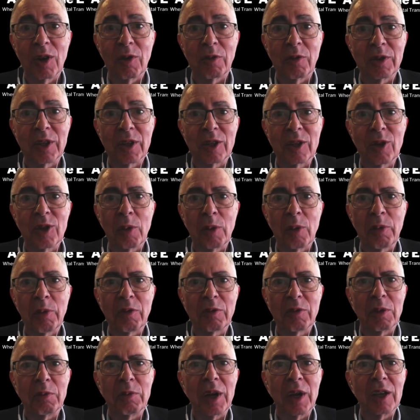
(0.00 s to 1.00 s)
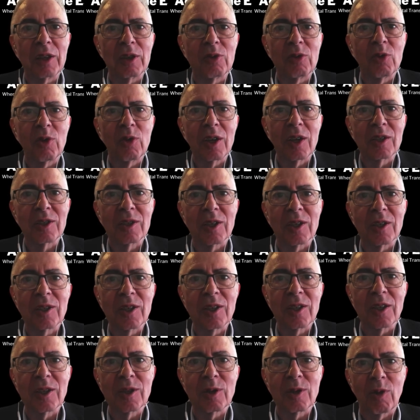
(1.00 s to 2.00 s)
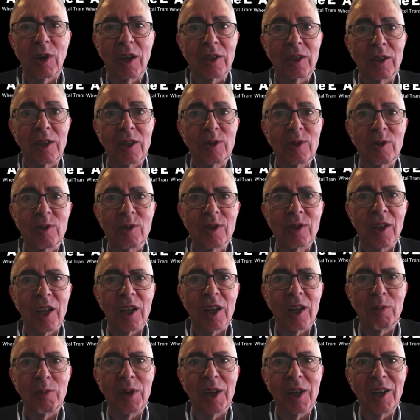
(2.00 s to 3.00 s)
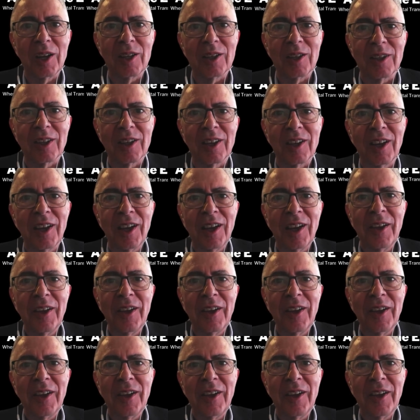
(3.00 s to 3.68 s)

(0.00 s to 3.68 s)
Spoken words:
one of the top of the mind questions is what is sustainability?